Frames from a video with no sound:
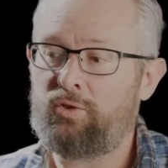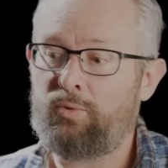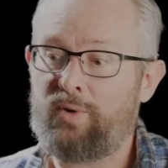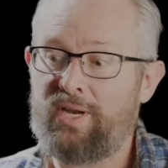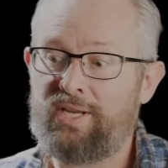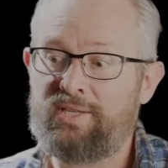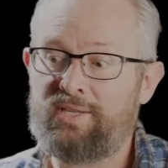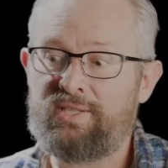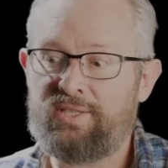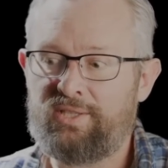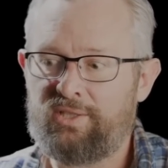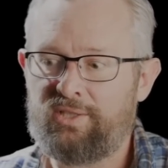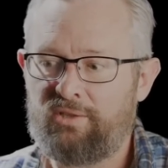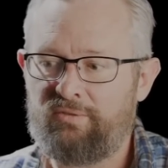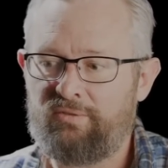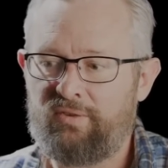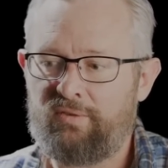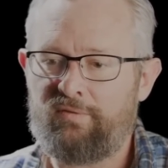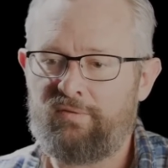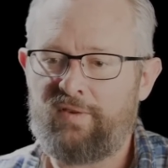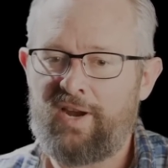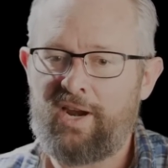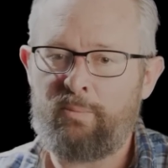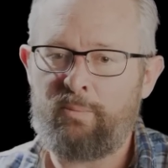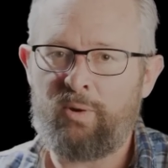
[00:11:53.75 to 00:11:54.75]
great deal of
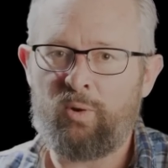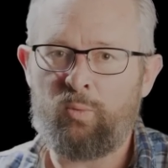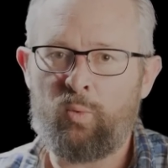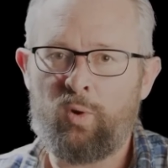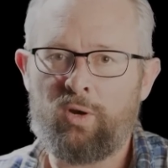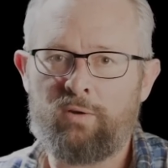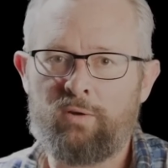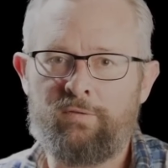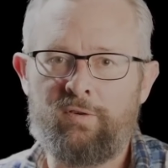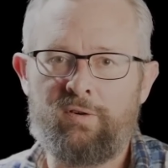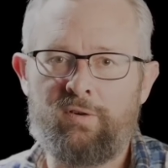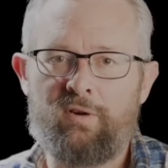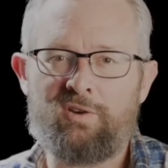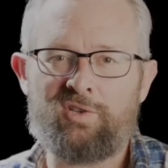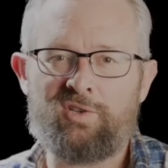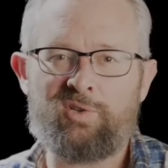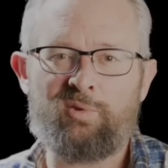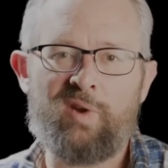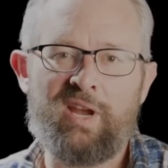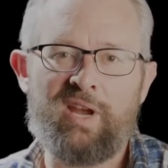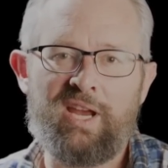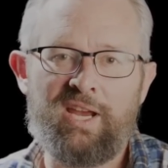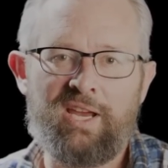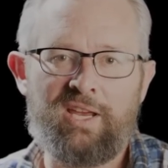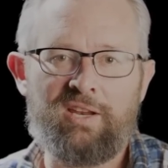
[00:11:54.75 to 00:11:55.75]
environment work for our
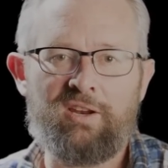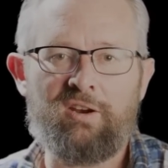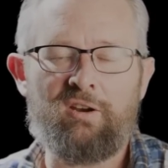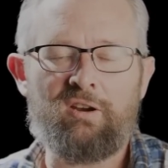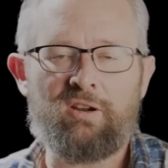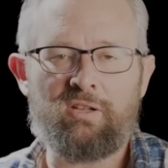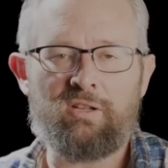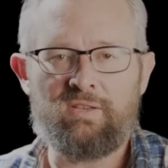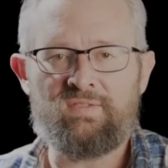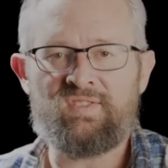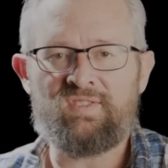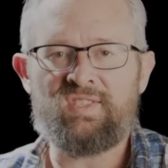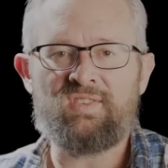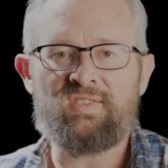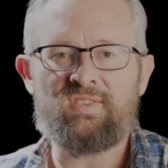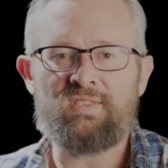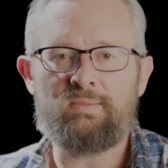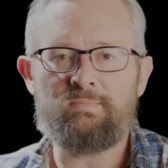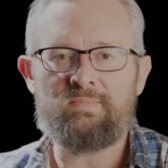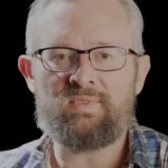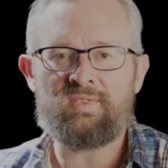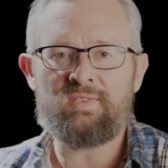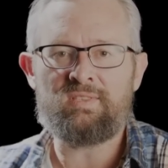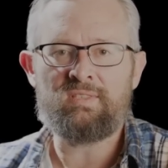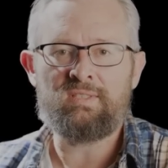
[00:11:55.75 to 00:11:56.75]
terrain and our cliff
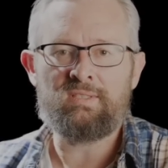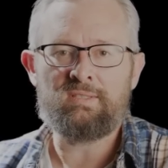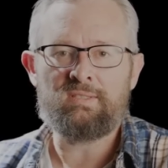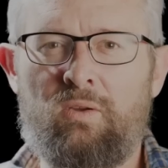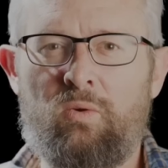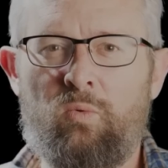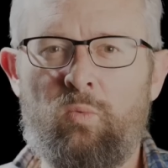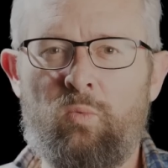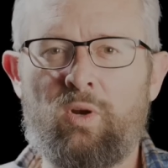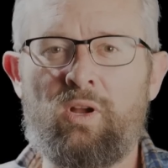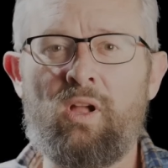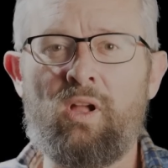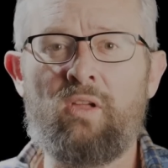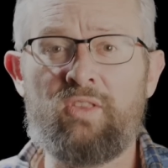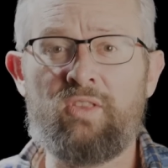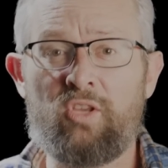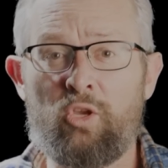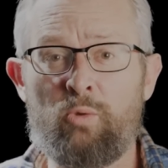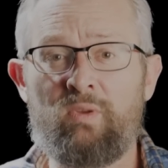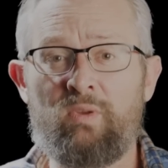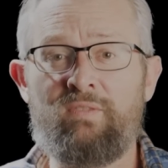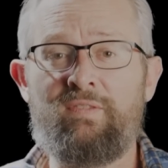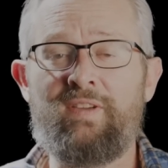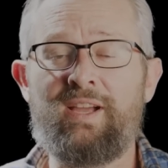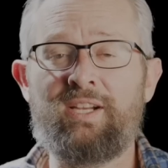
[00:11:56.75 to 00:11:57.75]
systems. We're calling the
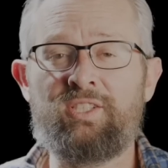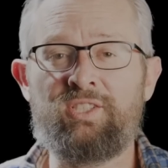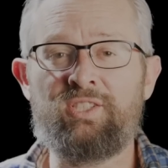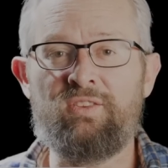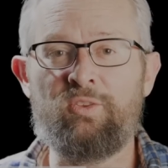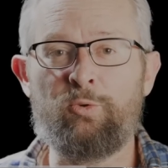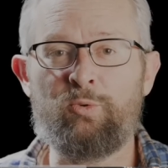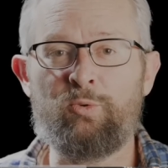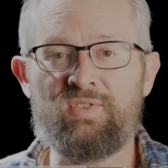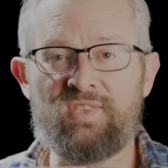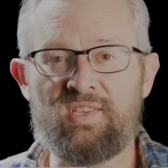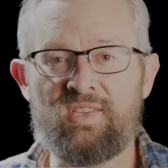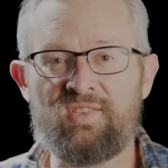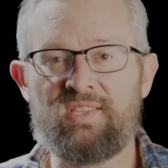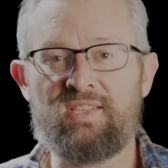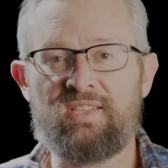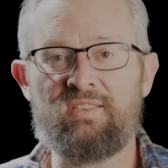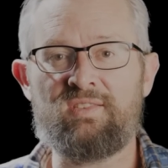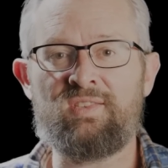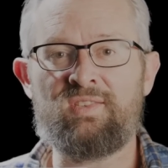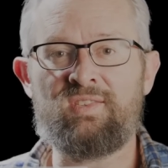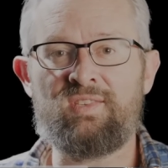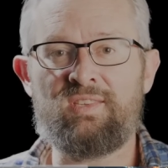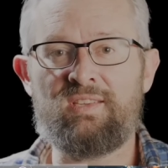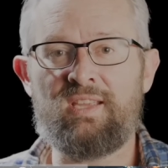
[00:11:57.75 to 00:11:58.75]
human faction the
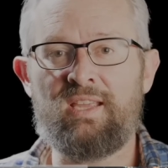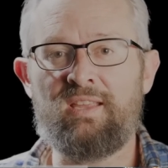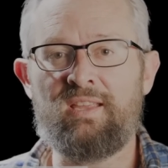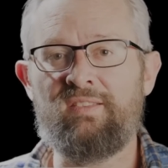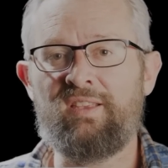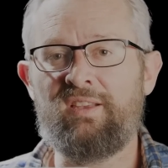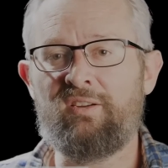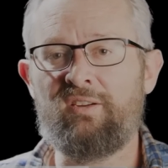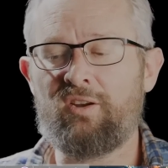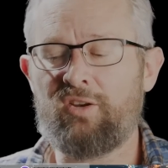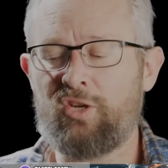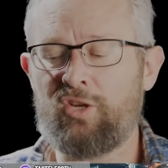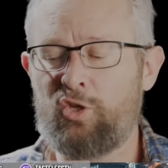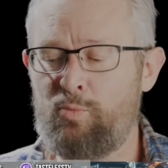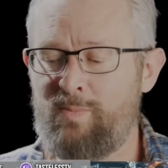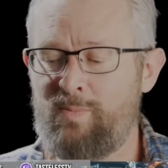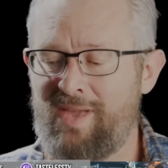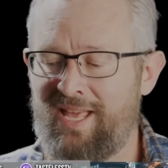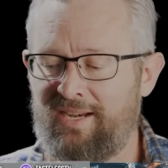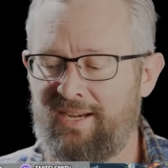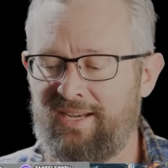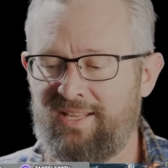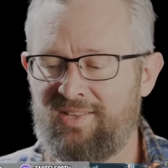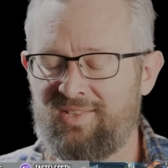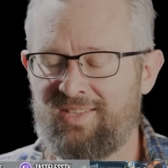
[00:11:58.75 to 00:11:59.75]
Resistance, and they're
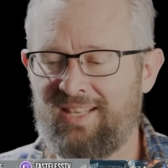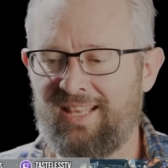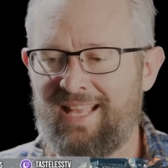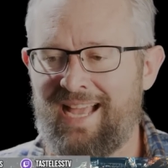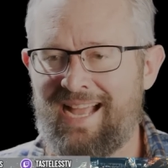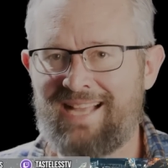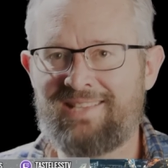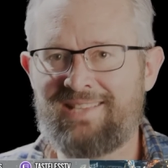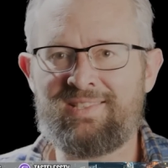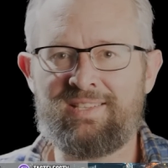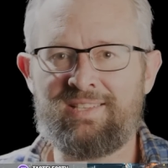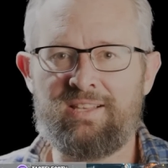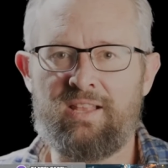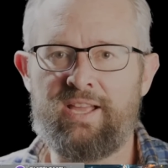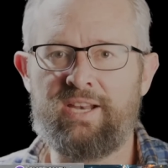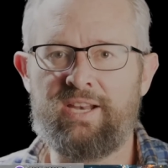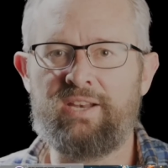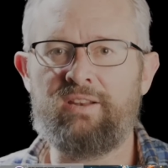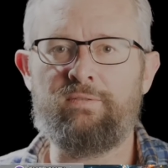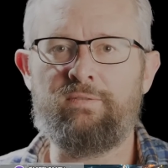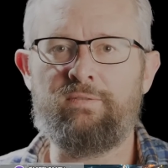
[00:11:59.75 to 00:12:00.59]
humanity's last line of